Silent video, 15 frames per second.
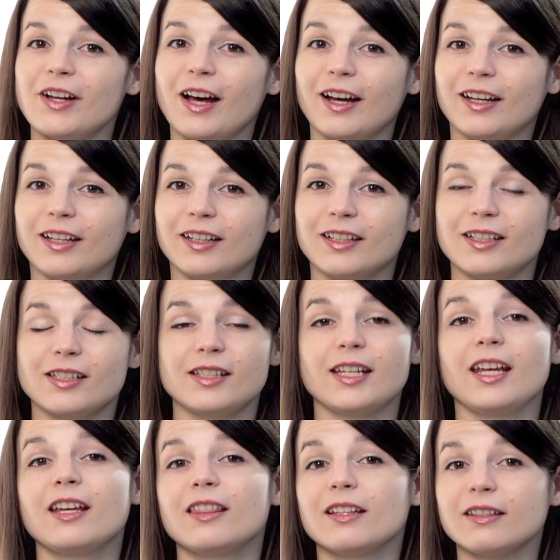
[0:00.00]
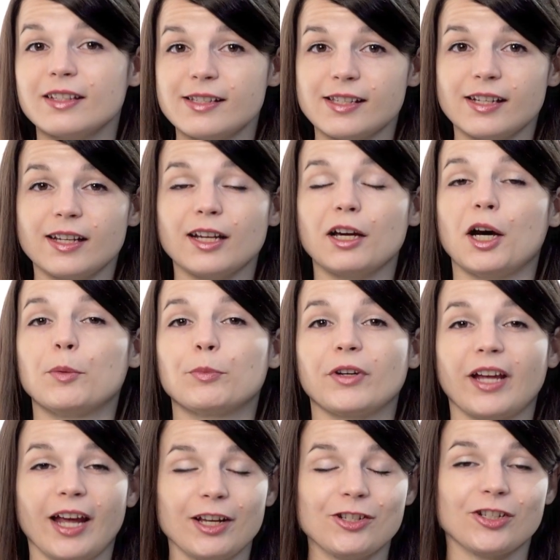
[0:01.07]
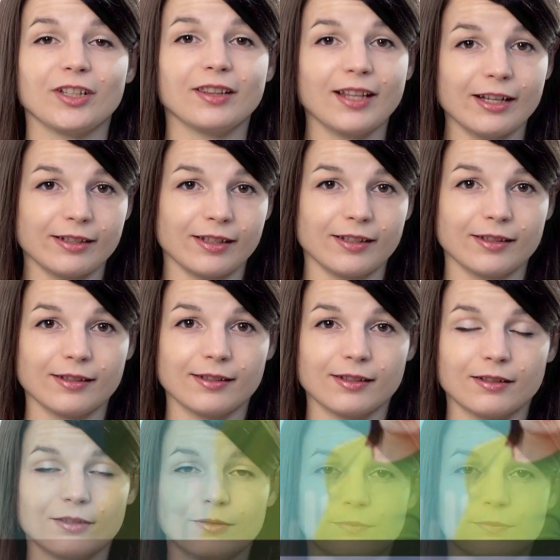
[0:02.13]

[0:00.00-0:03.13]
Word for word: nine, take the listening comprehension lessons.